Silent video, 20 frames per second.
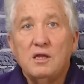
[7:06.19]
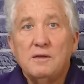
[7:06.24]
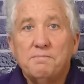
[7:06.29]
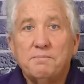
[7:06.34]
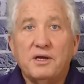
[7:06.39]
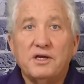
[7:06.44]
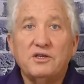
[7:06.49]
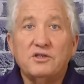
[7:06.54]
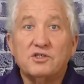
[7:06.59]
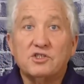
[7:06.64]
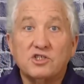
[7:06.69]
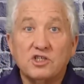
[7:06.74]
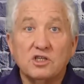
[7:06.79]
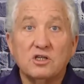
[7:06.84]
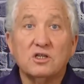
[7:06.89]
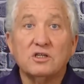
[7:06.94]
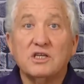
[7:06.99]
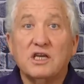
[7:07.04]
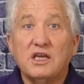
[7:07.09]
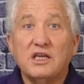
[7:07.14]
But you
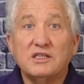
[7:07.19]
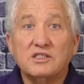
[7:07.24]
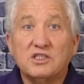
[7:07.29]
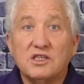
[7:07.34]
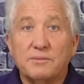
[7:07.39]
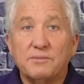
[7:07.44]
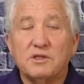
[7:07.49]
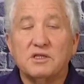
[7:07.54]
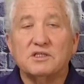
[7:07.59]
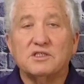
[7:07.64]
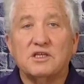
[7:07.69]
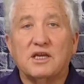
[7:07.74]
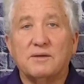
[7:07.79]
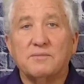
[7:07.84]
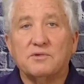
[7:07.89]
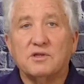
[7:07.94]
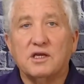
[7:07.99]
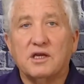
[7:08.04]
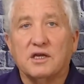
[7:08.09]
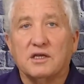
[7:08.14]
still need some of the same
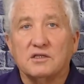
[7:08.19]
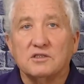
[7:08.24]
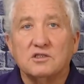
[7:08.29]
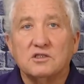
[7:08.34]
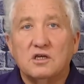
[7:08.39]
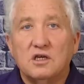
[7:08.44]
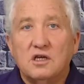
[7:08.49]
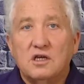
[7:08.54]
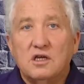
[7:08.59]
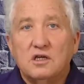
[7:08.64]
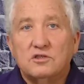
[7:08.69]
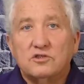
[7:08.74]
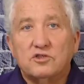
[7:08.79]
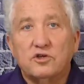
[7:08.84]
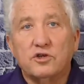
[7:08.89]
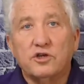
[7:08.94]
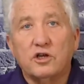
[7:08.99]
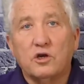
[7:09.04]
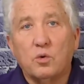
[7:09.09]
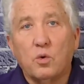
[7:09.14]
things. So
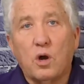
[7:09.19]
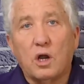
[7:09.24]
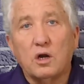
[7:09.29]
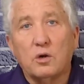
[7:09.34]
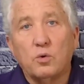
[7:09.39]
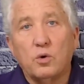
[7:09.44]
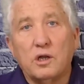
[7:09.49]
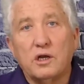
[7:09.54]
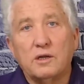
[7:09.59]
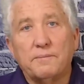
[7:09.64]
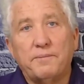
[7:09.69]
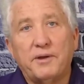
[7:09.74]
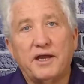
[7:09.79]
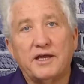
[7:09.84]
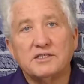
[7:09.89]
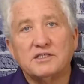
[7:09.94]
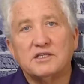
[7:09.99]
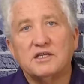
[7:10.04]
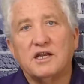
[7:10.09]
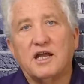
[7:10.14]
you're going to want to run a
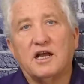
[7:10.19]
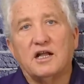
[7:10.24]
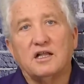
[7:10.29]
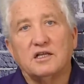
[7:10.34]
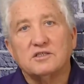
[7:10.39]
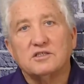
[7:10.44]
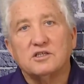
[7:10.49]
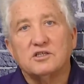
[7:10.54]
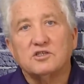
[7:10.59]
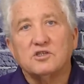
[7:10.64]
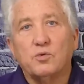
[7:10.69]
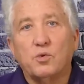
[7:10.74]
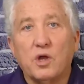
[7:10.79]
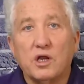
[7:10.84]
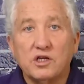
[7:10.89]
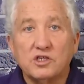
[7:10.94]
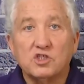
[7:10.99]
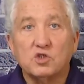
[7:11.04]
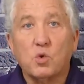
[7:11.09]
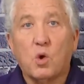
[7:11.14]
PEST analysis and
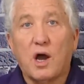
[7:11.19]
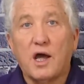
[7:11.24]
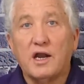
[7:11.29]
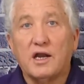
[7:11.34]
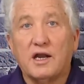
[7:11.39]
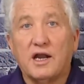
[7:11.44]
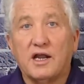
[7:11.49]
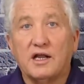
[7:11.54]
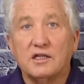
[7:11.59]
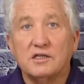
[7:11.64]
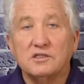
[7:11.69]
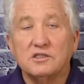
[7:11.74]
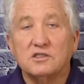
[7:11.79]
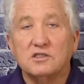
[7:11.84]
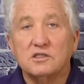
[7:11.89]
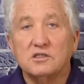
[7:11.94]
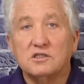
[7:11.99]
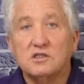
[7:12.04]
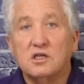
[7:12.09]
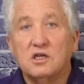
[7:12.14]
run a SWOT
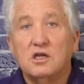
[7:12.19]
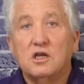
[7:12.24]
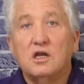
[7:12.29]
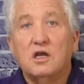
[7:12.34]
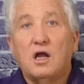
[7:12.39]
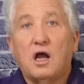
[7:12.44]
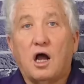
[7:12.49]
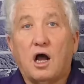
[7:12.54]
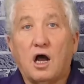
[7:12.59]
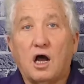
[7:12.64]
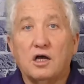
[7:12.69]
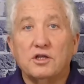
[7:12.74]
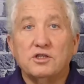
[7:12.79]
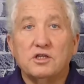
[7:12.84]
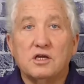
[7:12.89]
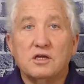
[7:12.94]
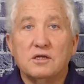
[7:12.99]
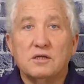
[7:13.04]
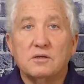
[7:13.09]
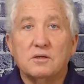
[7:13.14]
analysis on
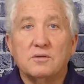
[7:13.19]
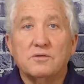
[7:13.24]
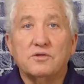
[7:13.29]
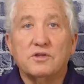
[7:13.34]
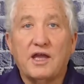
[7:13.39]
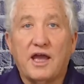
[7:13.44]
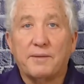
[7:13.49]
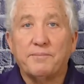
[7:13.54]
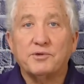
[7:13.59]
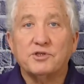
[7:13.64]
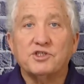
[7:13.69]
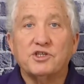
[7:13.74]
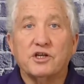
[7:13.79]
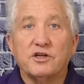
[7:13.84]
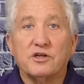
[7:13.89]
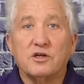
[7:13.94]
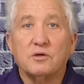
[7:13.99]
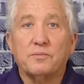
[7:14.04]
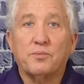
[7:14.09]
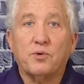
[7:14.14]
that
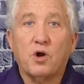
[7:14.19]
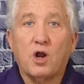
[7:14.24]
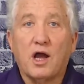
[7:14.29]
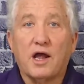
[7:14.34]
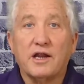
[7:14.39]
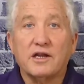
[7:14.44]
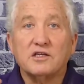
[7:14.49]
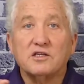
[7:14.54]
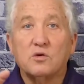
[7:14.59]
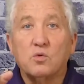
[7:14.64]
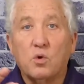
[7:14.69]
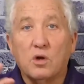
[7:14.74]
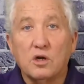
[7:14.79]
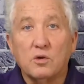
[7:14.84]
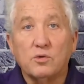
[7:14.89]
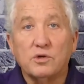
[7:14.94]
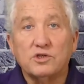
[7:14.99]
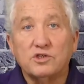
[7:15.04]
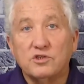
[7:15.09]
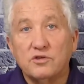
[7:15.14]
particular product and what it
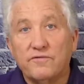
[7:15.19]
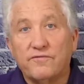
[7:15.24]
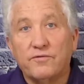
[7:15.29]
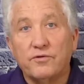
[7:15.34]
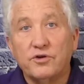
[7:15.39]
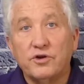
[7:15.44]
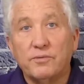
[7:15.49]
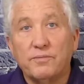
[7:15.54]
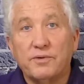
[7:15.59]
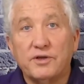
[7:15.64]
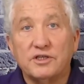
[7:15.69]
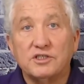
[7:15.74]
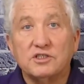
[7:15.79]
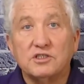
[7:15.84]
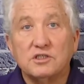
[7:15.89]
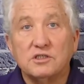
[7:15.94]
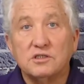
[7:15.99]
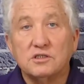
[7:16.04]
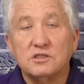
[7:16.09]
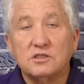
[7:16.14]
would do for your
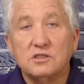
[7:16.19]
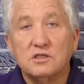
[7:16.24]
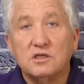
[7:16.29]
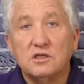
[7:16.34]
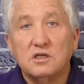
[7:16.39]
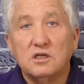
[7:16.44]
business.